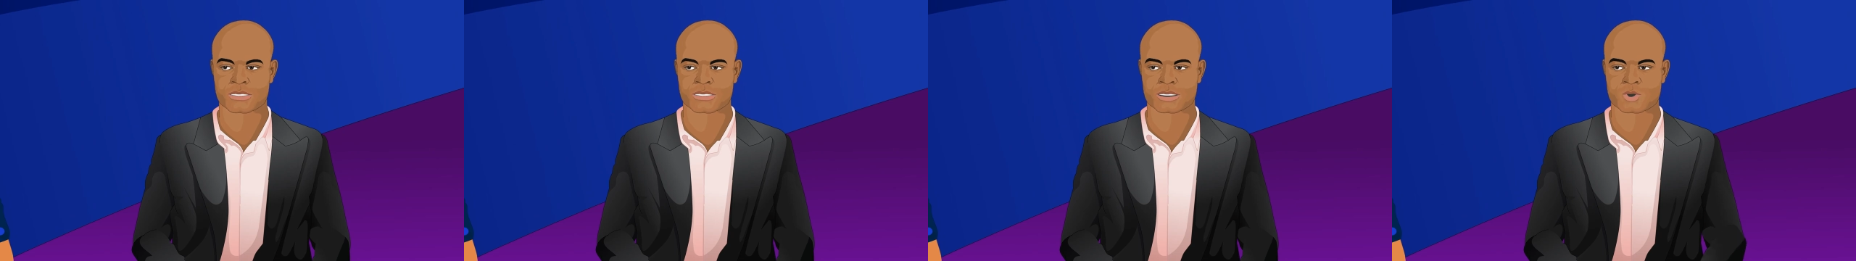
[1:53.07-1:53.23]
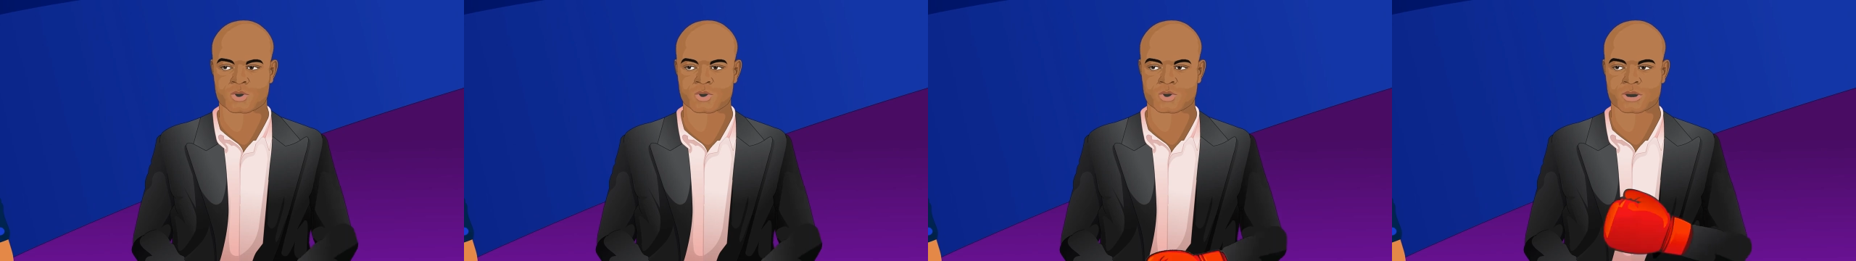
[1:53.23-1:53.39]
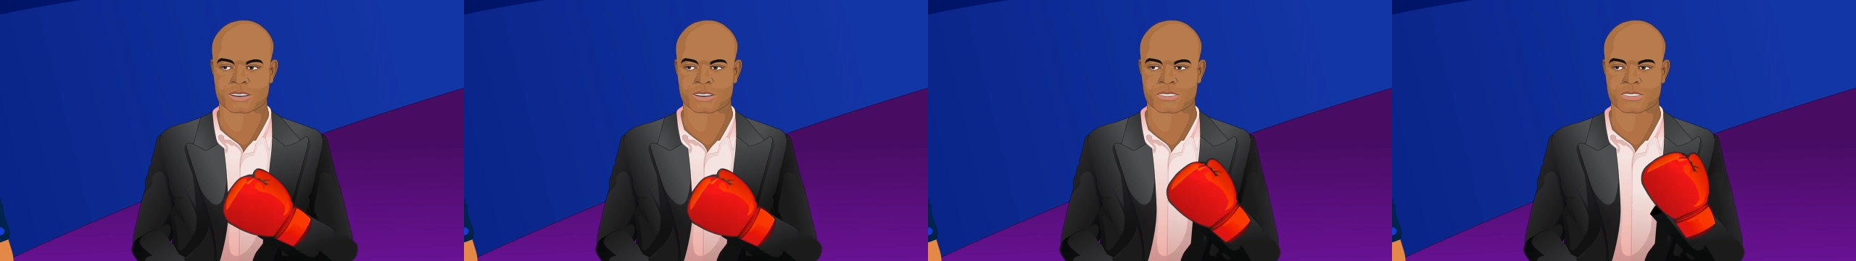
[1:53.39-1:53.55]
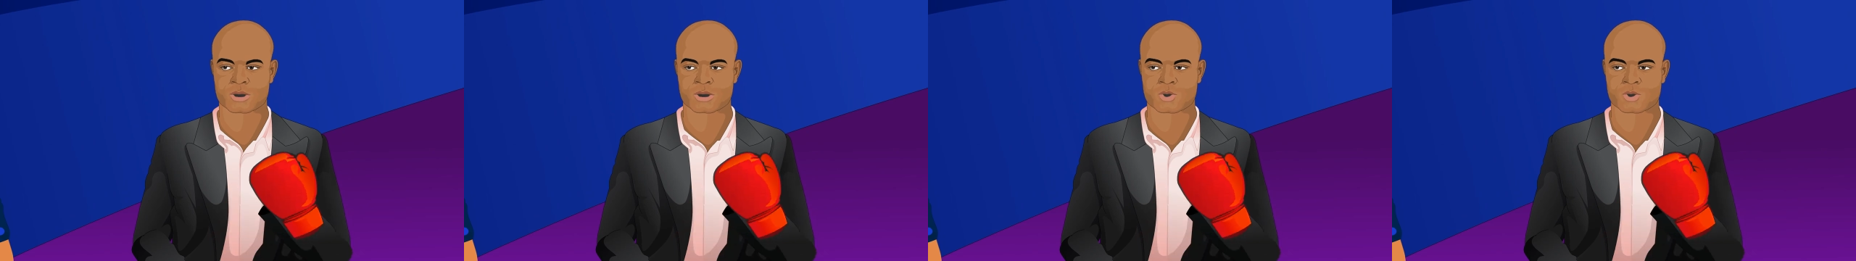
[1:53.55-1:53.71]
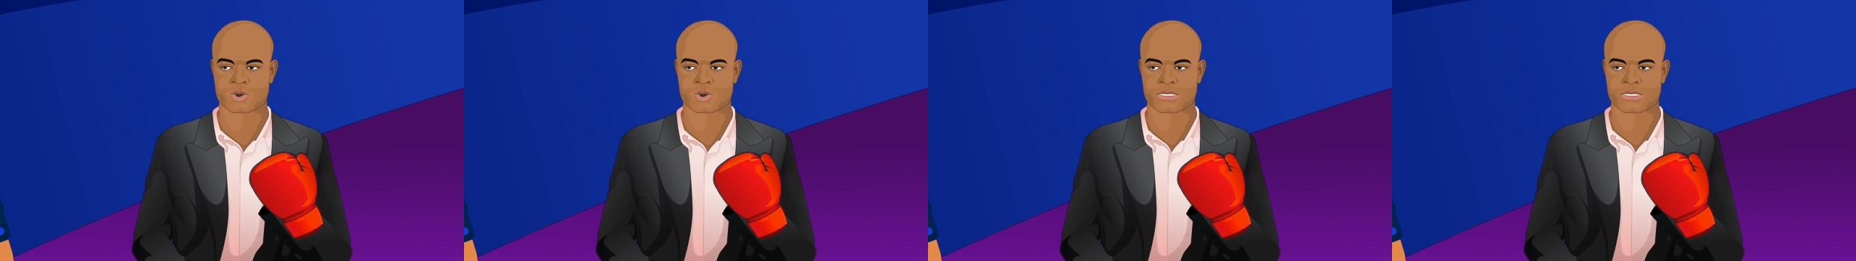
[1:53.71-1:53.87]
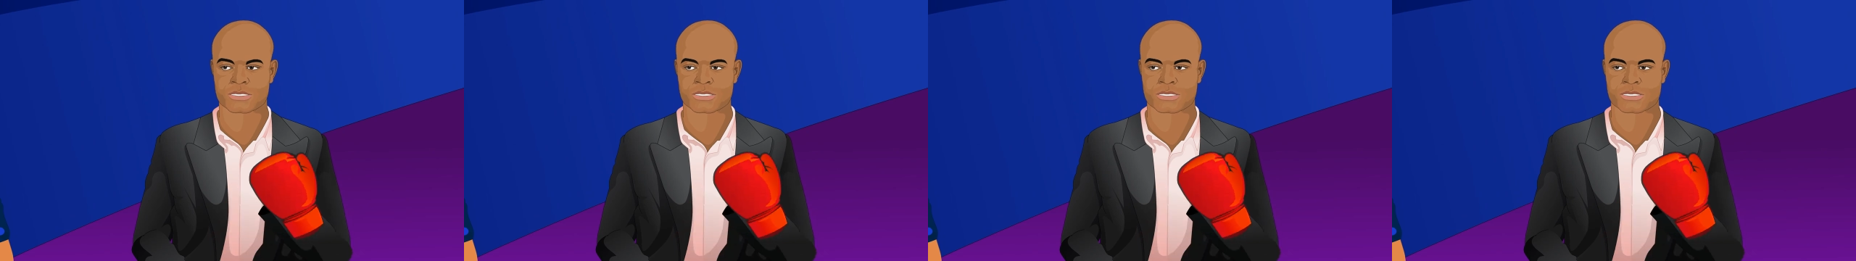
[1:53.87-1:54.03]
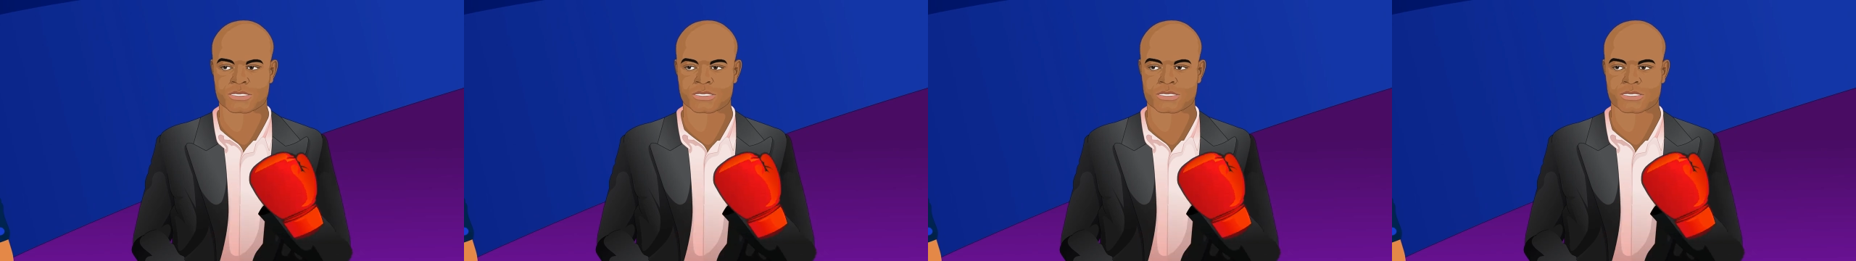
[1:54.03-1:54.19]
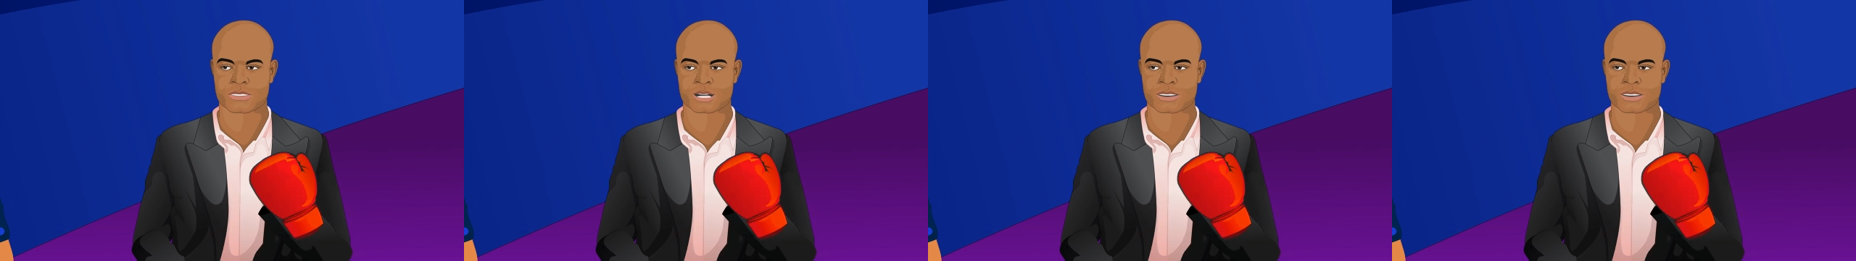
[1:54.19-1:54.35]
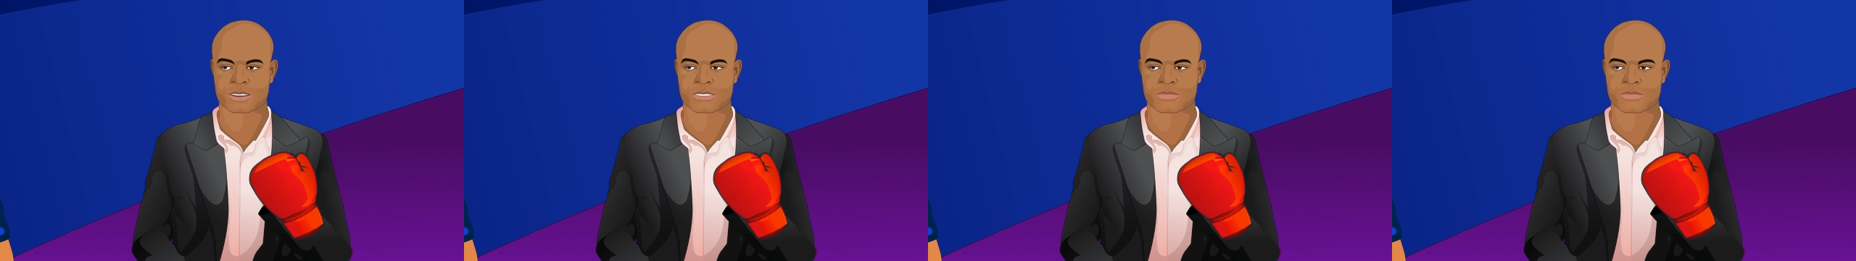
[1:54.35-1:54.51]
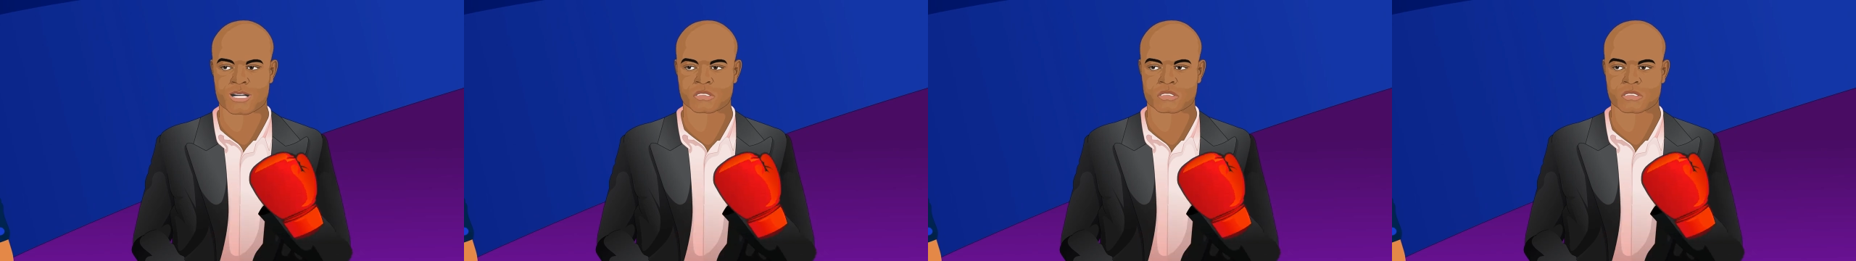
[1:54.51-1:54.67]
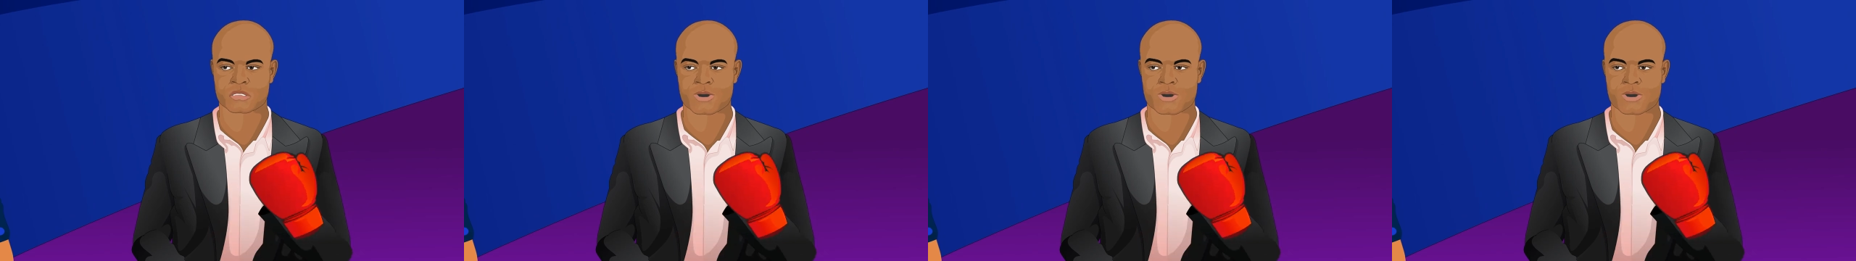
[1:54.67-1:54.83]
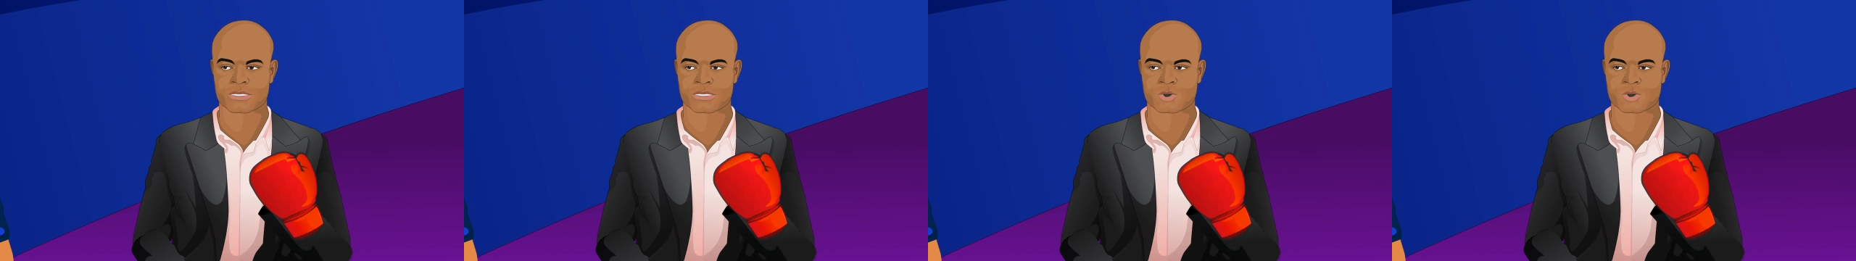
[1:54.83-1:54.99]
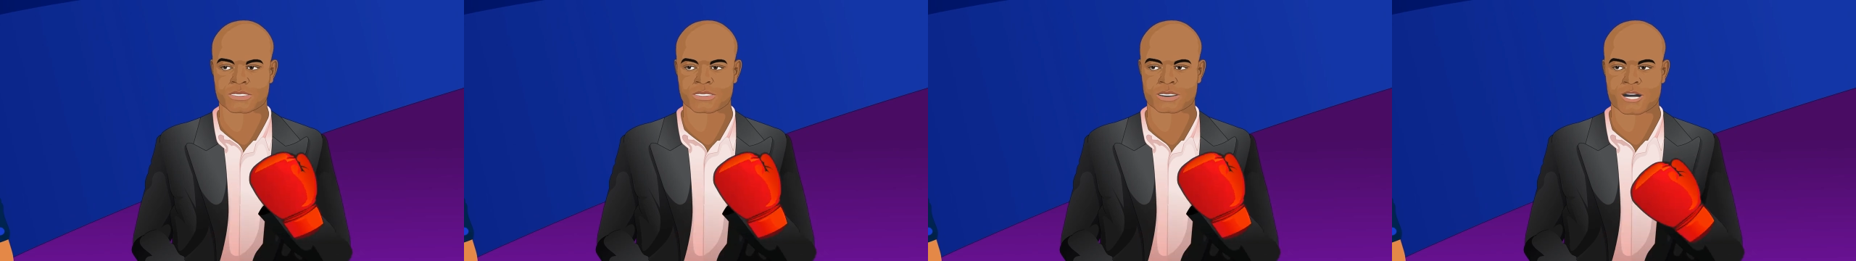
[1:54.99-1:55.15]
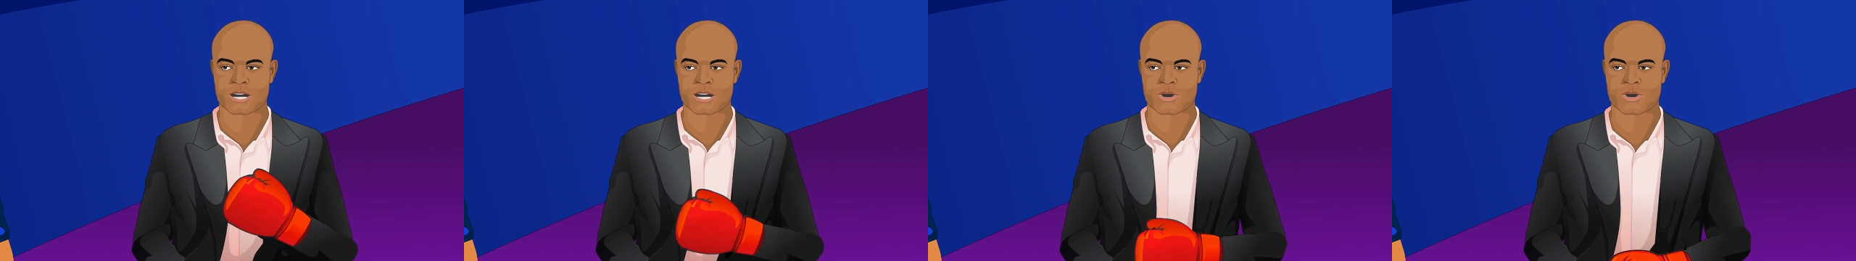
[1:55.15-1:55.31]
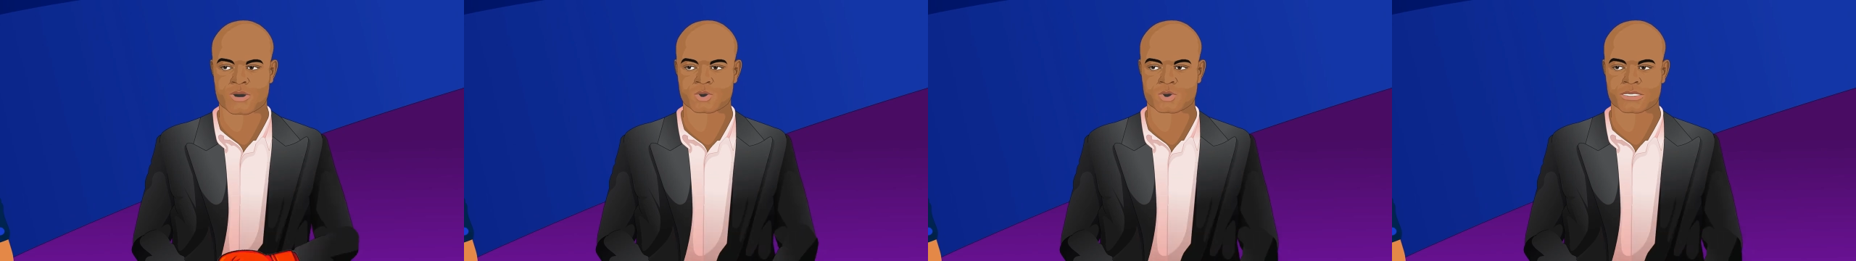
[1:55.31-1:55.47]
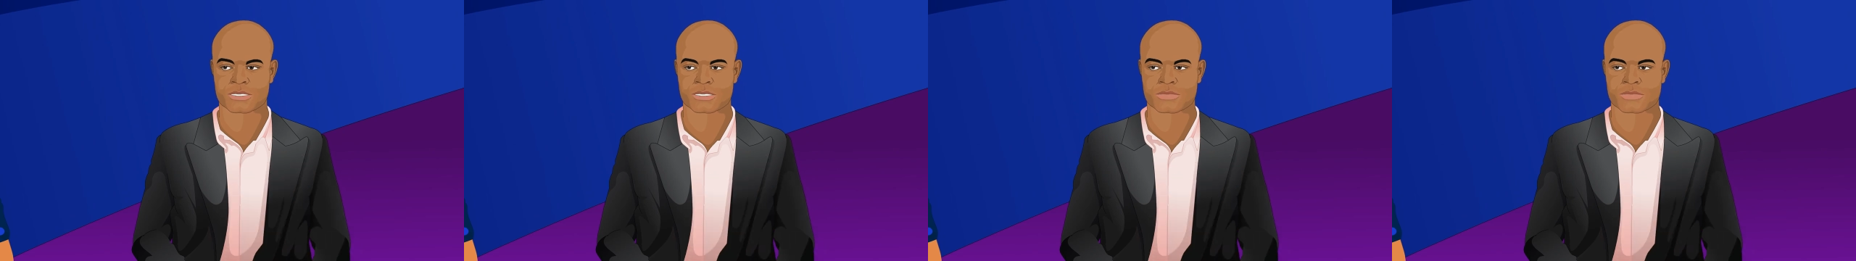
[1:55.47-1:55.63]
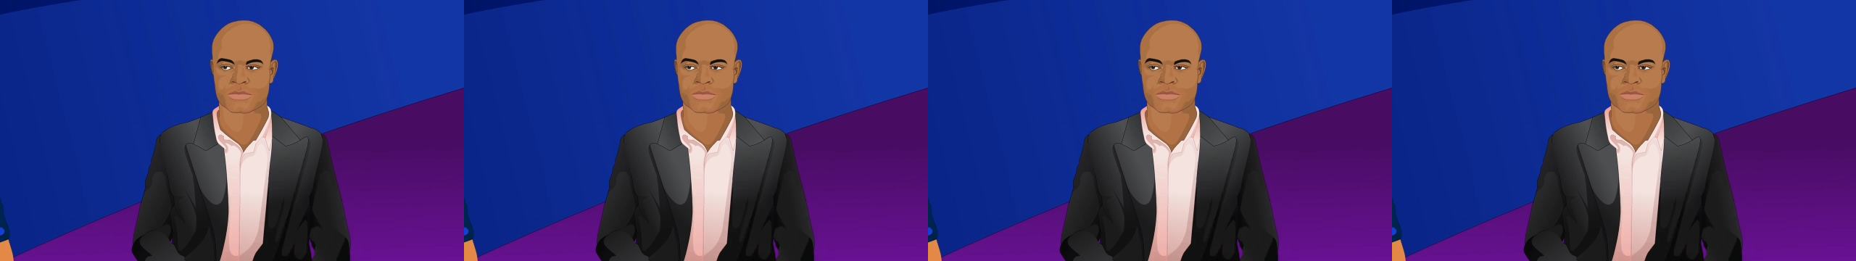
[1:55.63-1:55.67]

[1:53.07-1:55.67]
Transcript: with Roy Jones? This is my focus now.